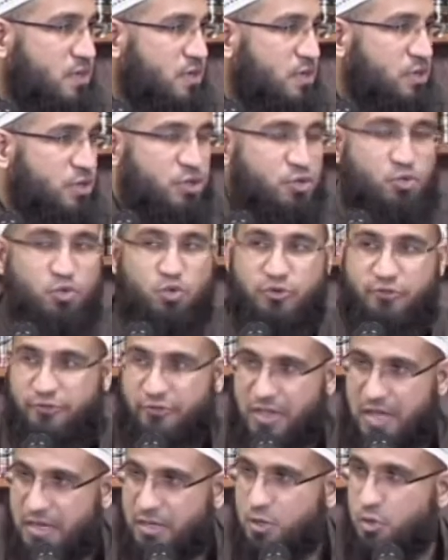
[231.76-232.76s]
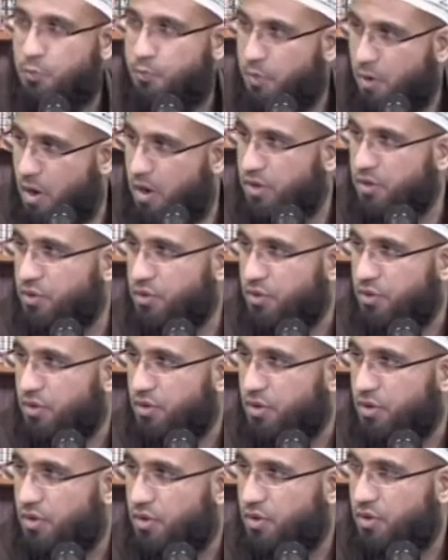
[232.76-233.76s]
to reflect, to ponder
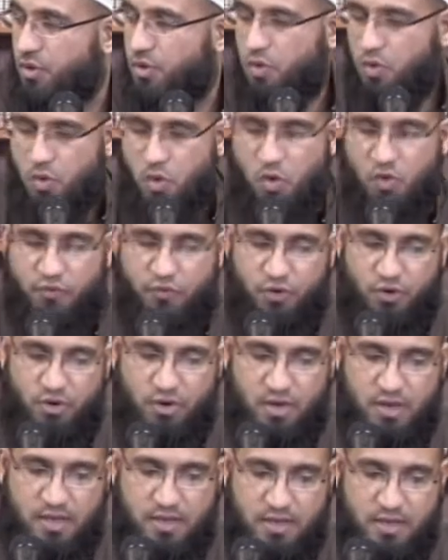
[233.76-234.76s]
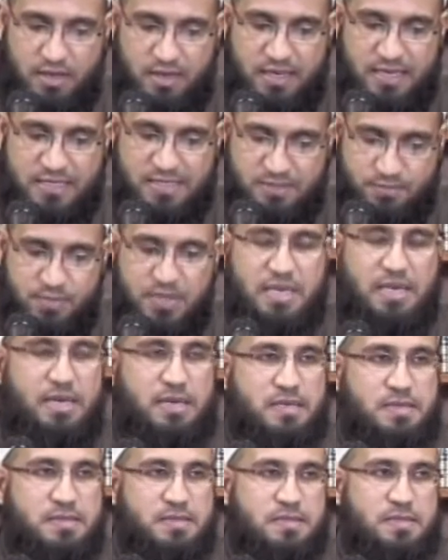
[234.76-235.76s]
over its
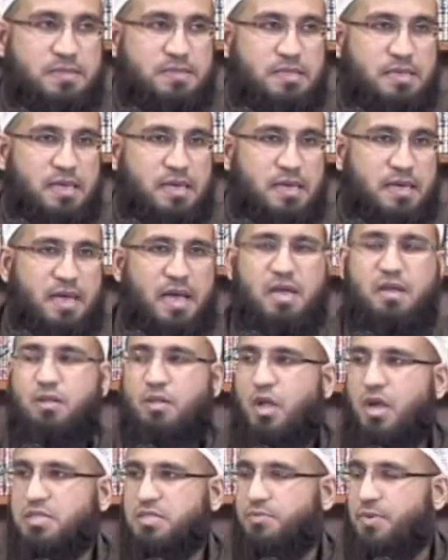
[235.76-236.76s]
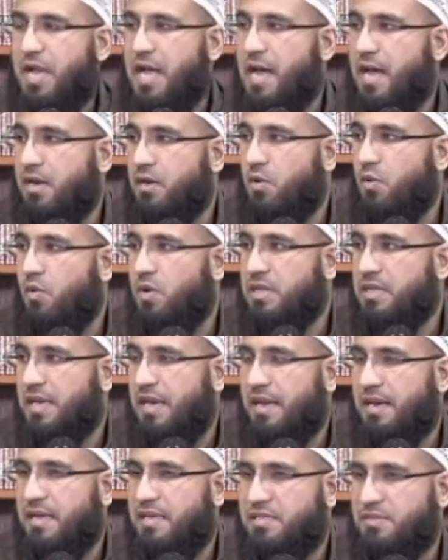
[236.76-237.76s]
meanings. And Allah subhanahu wa ta'ala
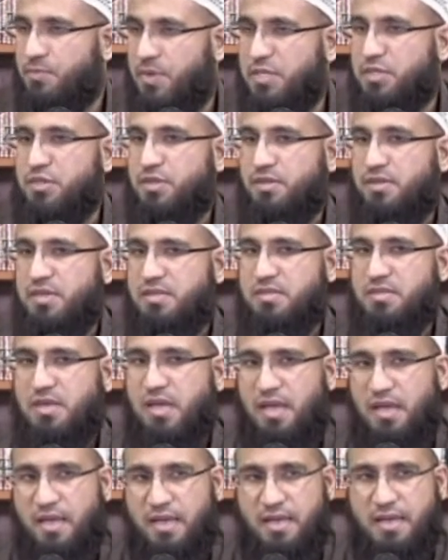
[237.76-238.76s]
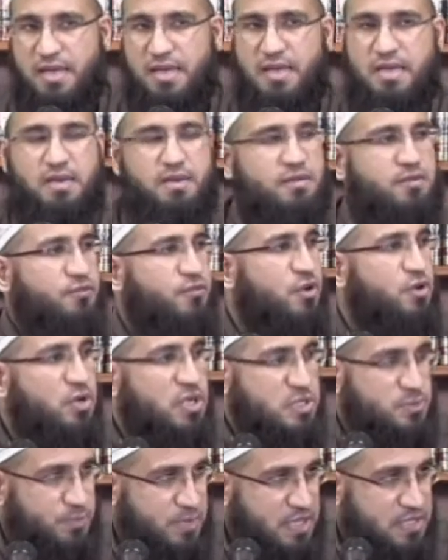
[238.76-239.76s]
has mentioned this in various
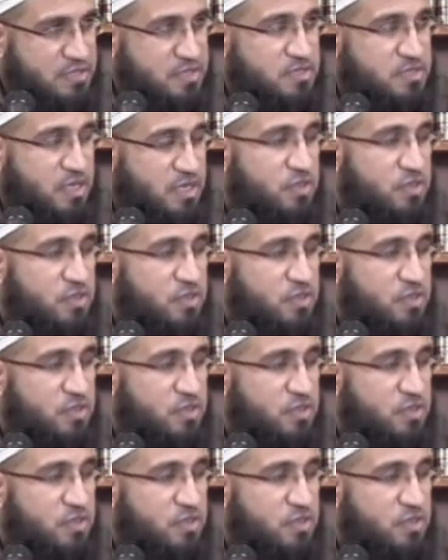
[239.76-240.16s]
places in the